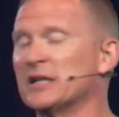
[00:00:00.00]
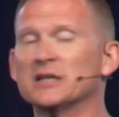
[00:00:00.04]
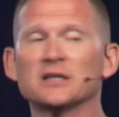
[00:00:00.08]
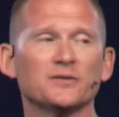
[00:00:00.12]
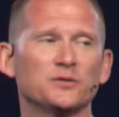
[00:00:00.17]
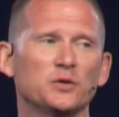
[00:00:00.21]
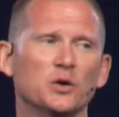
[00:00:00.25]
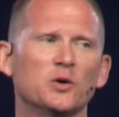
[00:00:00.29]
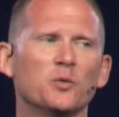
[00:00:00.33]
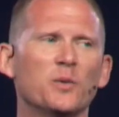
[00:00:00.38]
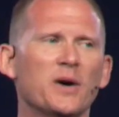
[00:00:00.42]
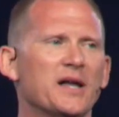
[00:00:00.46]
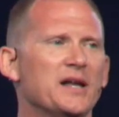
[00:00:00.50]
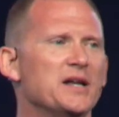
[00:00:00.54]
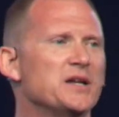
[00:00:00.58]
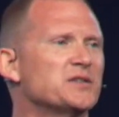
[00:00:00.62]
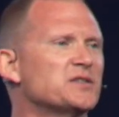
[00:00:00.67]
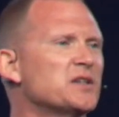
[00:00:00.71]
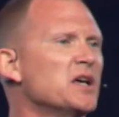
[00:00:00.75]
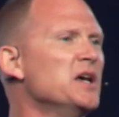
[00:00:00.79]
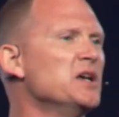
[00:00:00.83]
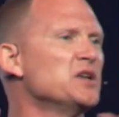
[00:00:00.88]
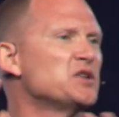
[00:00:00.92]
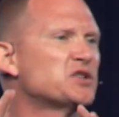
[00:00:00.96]
I love doing
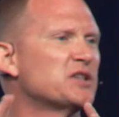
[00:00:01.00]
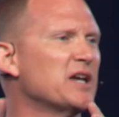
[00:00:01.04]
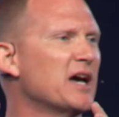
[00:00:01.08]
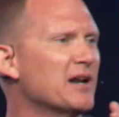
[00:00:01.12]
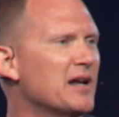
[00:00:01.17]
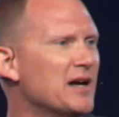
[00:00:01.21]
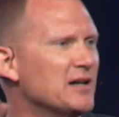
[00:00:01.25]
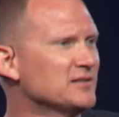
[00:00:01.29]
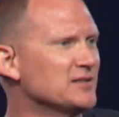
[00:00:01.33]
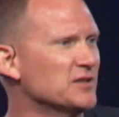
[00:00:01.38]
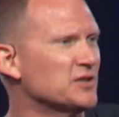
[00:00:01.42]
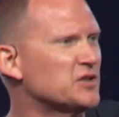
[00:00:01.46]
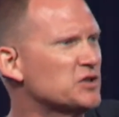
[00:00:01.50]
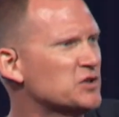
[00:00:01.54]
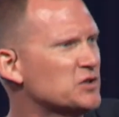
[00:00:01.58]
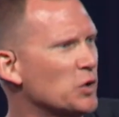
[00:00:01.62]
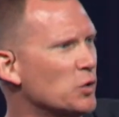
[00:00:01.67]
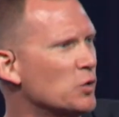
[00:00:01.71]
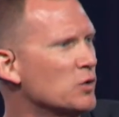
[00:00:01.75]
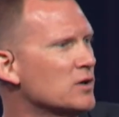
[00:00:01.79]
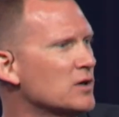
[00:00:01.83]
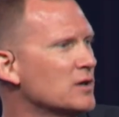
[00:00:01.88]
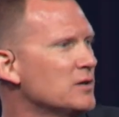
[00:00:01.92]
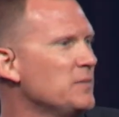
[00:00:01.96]
weddings. Shout out to
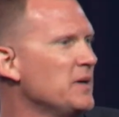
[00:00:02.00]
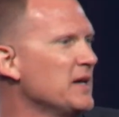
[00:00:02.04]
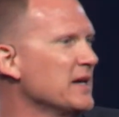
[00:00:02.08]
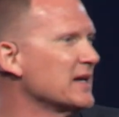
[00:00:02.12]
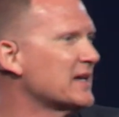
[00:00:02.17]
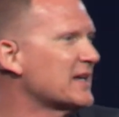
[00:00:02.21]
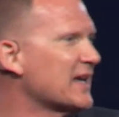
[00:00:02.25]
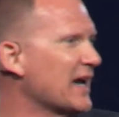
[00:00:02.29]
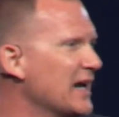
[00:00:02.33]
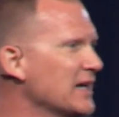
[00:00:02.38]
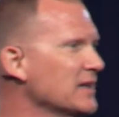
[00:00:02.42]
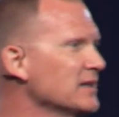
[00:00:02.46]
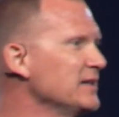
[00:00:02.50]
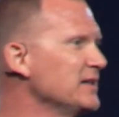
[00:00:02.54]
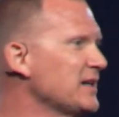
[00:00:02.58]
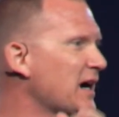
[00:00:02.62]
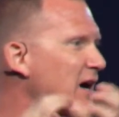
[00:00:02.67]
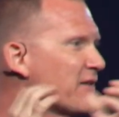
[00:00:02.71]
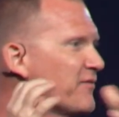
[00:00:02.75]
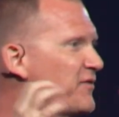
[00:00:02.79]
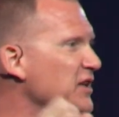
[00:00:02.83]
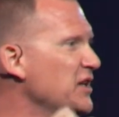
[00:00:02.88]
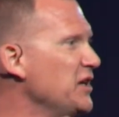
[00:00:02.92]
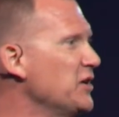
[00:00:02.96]
Storm and Kaylin,
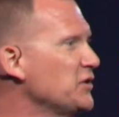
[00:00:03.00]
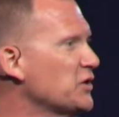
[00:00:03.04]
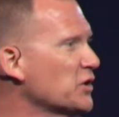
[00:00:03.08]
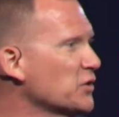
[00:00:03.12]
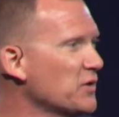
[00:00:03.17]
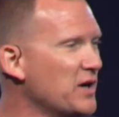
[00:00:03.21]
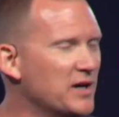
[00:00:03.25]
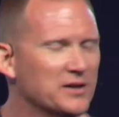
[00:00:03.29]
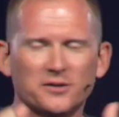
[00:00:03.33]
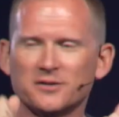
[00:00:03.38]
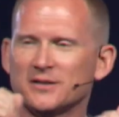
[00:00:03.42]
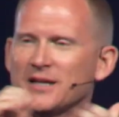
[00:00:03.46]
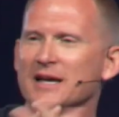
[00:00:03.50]
our video director.